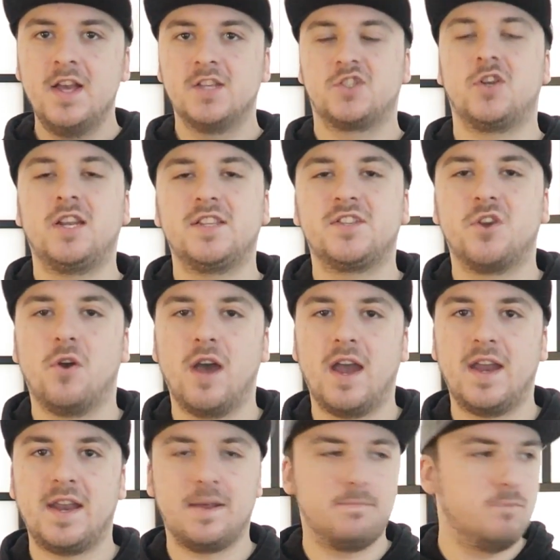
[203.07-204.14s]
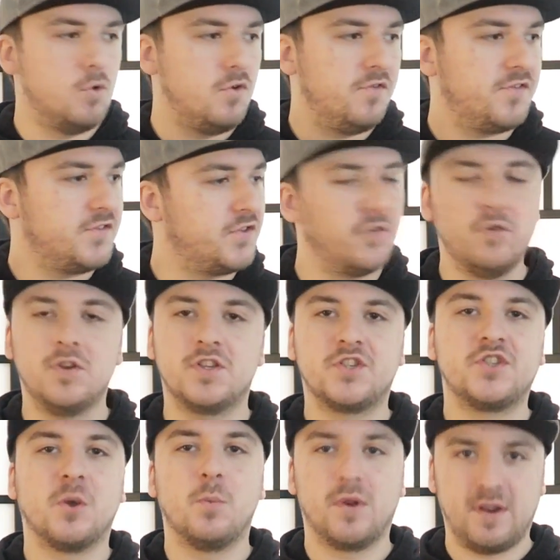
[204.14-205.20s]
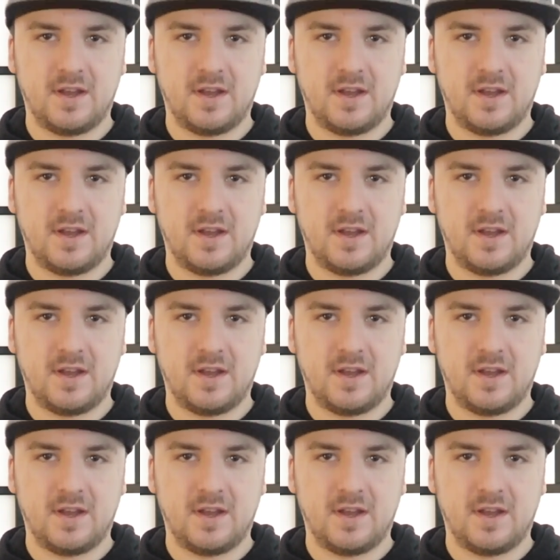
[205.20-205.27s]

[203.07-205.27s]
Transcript: So let's go ahead and move to somewhere